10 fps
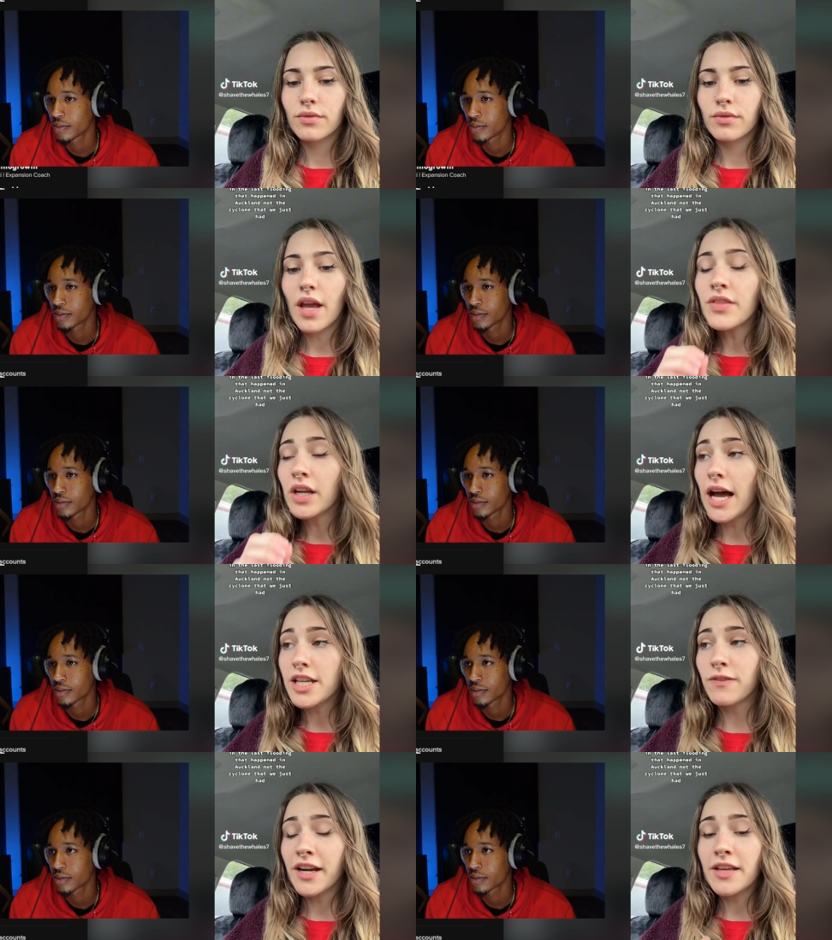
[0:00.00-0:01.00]
Speaker 1: And the last
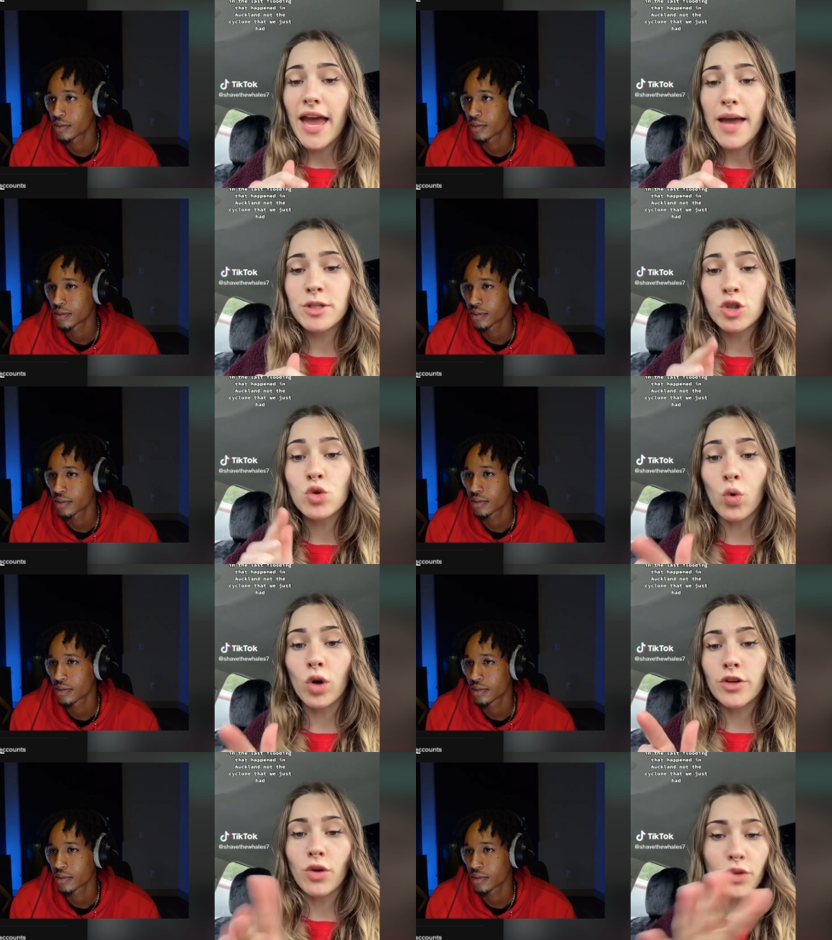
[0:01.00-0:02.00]
flooding that happened in
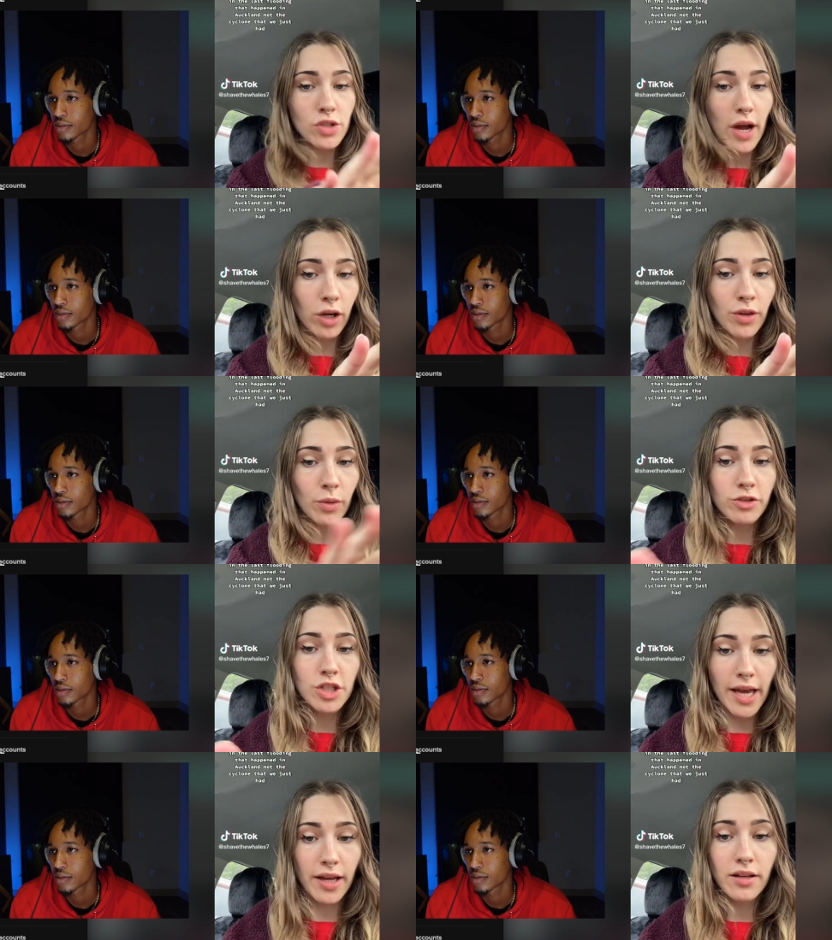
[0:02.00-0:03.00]
Auckland, not the cyclone that we've just
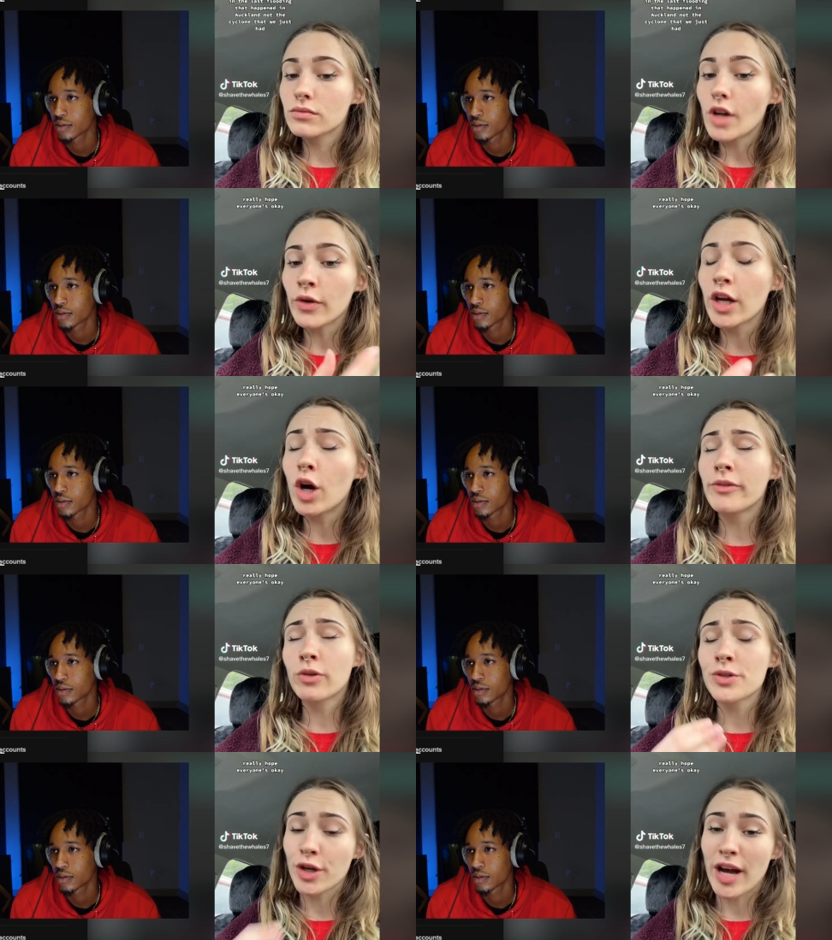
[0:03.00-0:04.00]
had. Really hope
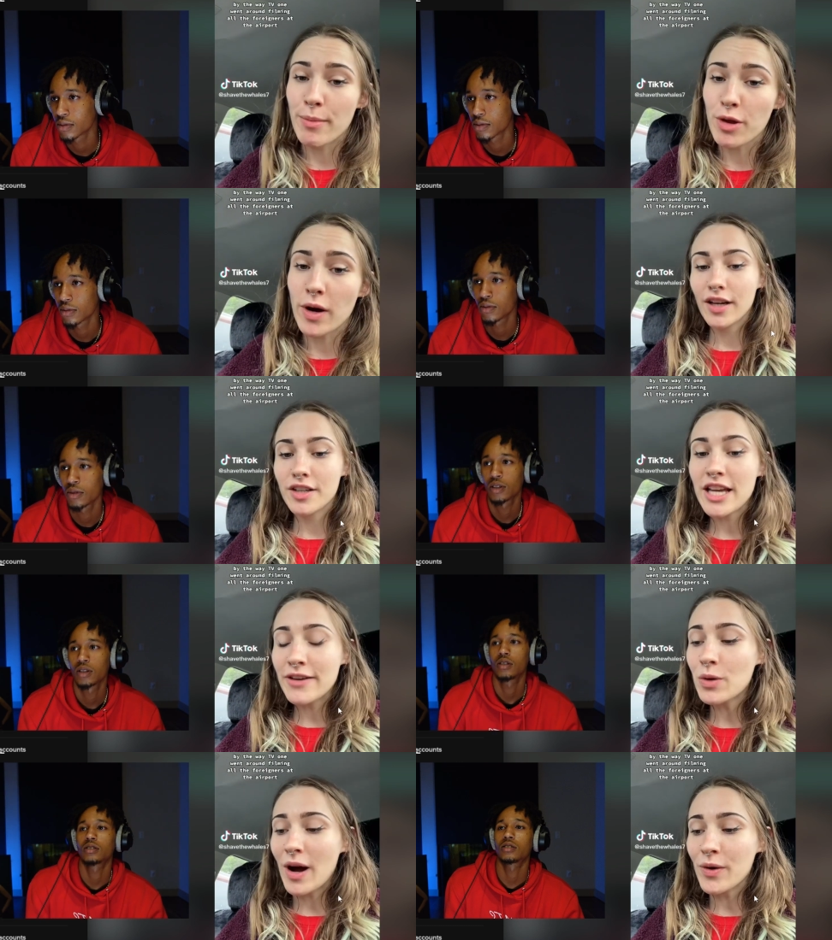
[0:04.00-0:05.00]
everyone's okay, by the way.
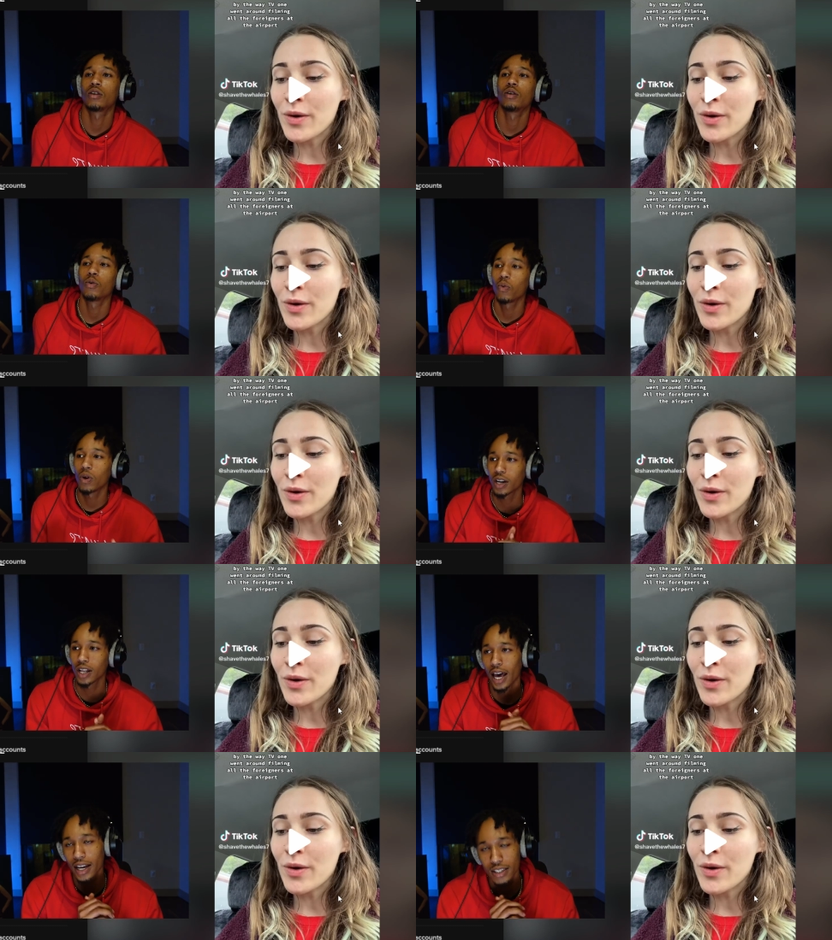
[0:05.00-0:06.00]
TV1 we So,
Speaker 2: what
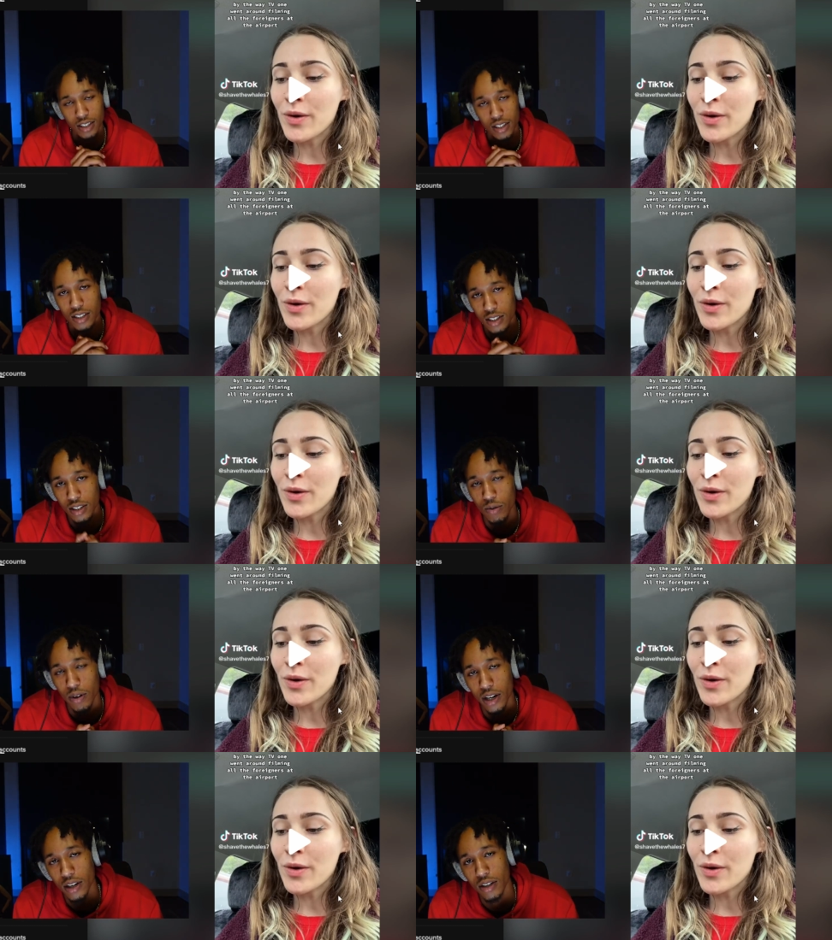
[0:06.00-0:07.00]
accent is this
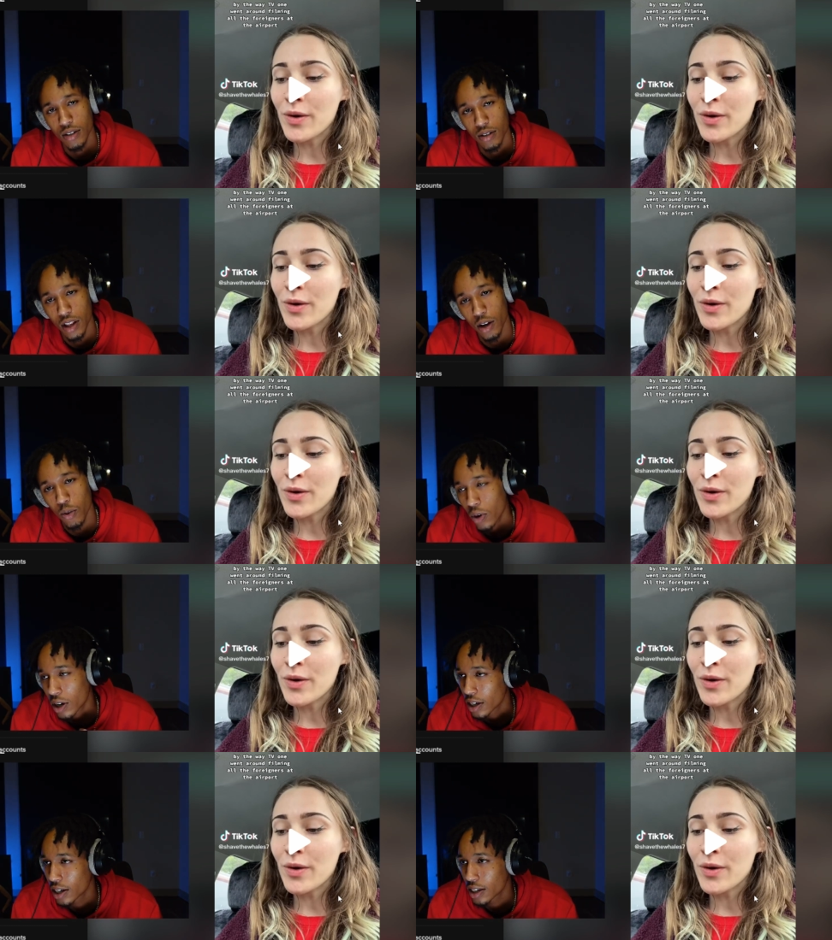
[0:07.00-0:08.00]
right here? Like,
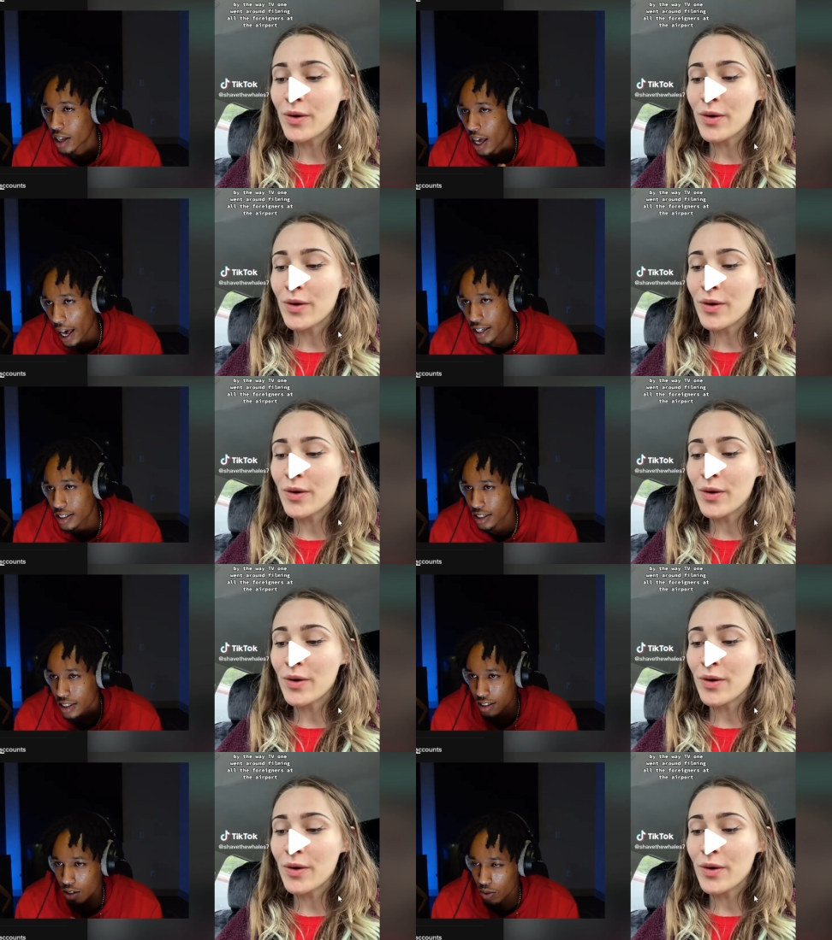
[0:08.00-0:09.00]
what accent
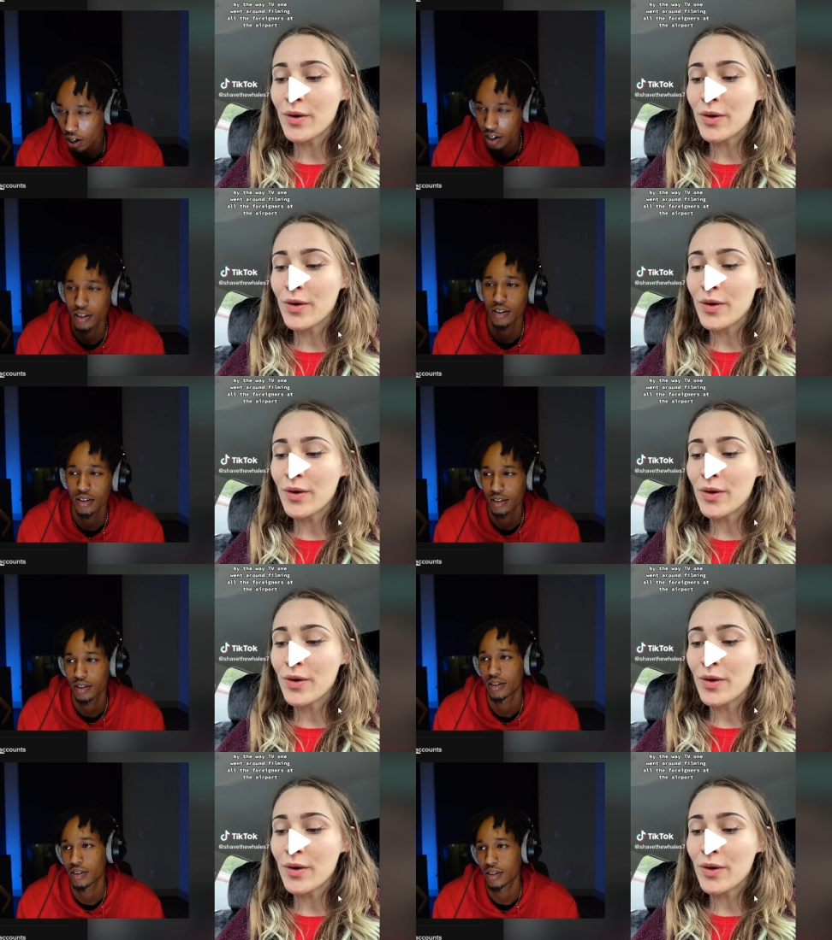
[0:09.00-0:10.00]
is this right here?
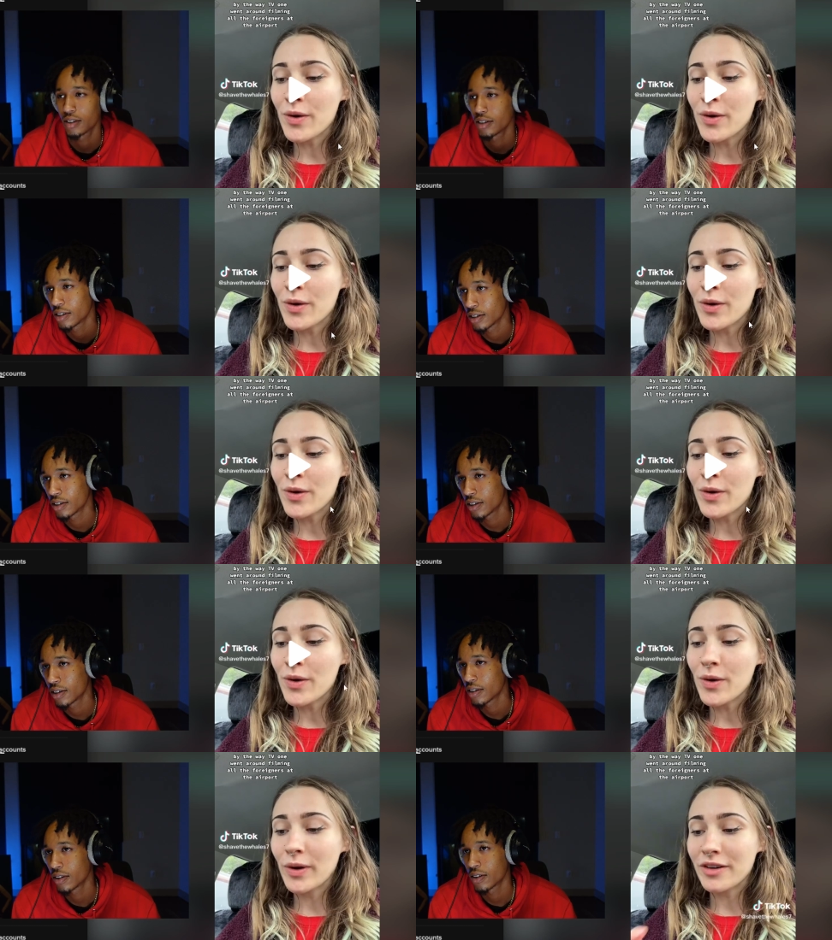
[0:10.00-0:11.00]

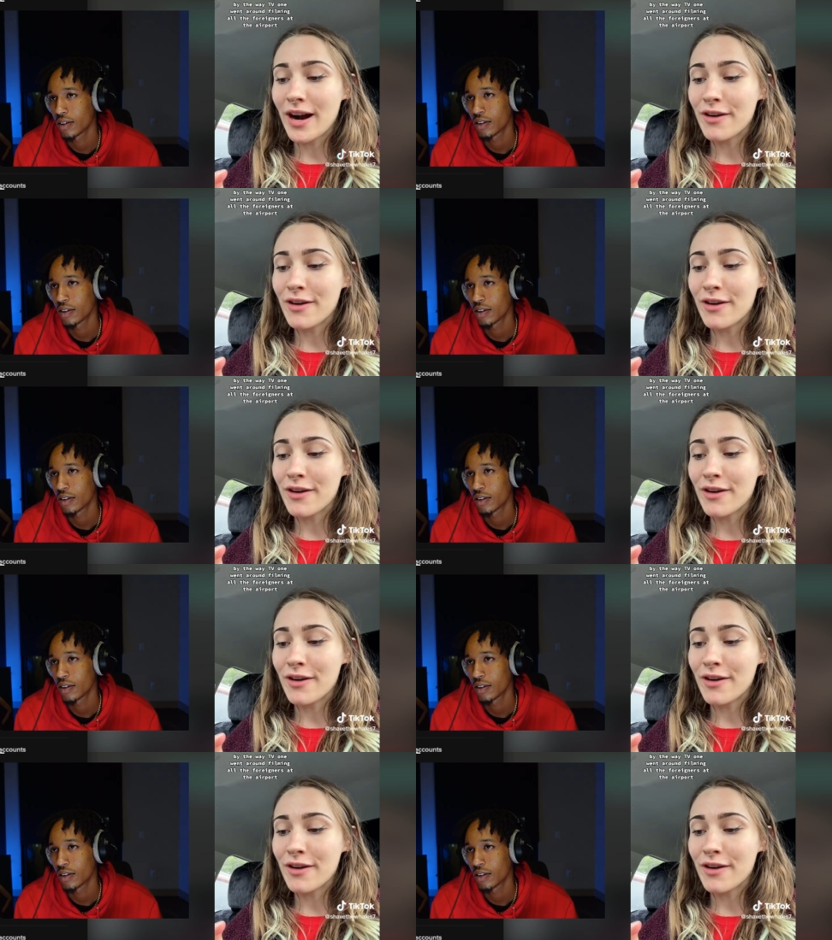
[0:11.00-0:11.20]
Speaker 1: Around